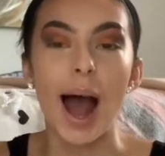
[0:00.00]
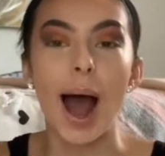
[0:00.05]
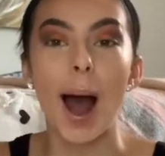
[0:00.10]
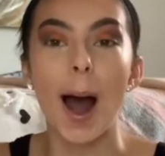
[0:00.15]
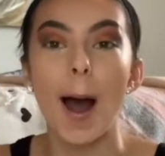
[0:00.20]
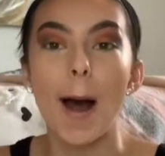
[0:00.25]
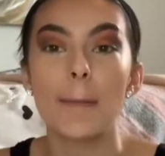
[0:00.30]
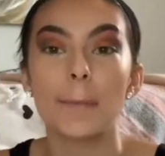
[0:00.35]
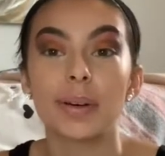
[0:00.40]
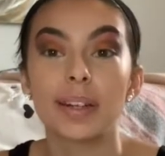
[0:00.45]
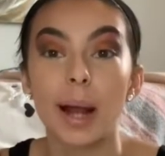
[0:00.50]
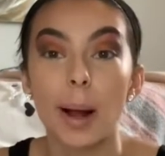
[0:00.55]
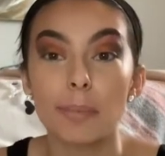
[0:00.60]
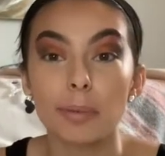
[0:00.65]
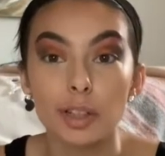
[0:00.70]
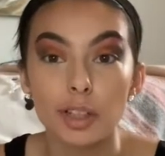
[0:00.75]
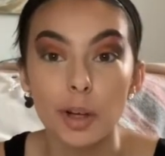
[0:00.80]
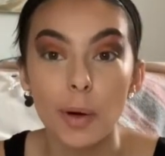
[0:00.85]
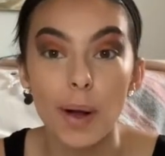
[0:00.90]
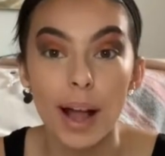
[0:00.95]
But now I'm
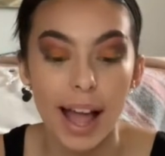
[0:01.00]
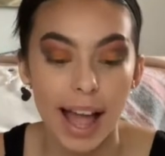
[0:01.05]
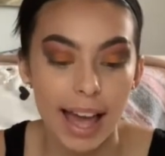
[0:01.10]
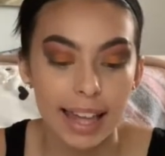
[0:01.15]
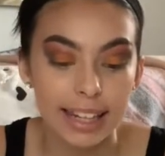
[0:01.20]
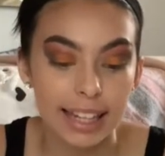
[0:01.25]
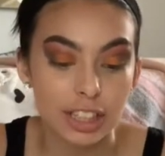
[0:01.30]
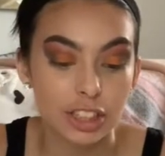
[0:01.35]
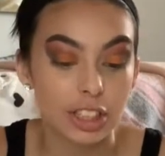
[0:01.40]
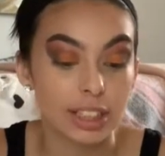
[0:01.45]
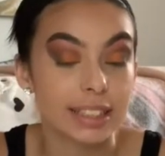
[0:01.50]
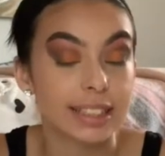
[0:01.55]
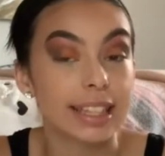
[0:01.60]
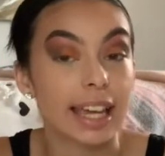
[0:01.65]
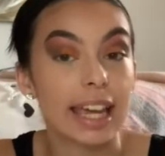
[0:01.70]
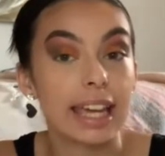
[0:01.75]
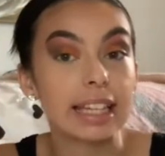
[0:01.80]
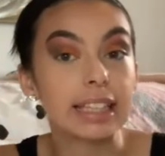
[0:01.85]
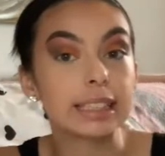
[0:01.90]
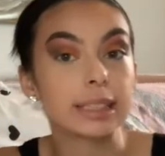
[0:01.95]
gonna go ahead and just
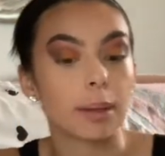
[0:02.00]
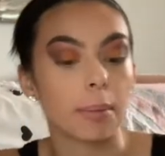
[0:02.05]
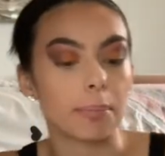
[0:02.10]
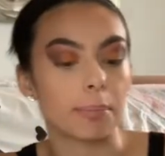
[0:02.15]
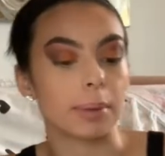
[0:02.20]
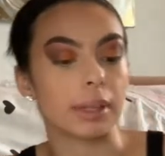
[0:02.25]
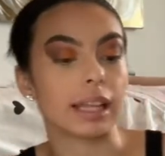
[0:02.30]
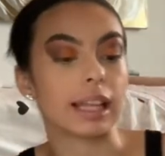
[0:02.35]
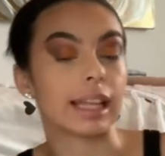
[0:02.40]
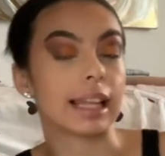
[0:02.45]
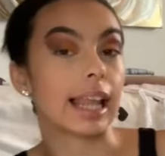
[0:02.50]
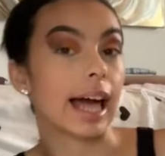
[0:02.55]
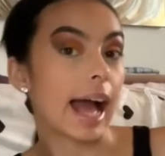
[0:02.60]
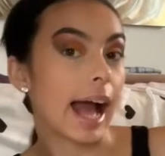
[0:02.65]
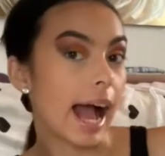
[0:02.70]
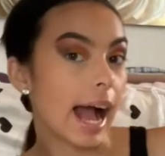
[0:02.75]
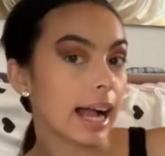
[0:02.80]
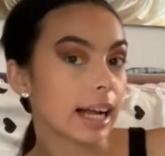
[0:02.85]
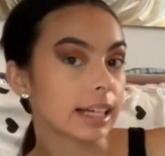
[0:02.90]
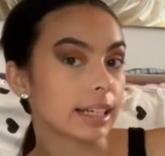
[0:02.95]
take some
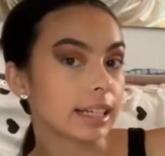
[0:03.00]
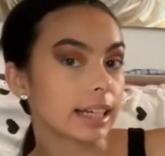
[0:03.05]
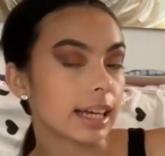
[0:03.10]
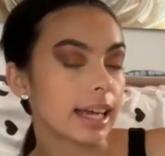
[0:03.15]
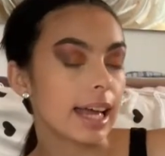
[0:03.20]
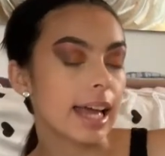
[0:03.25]
black.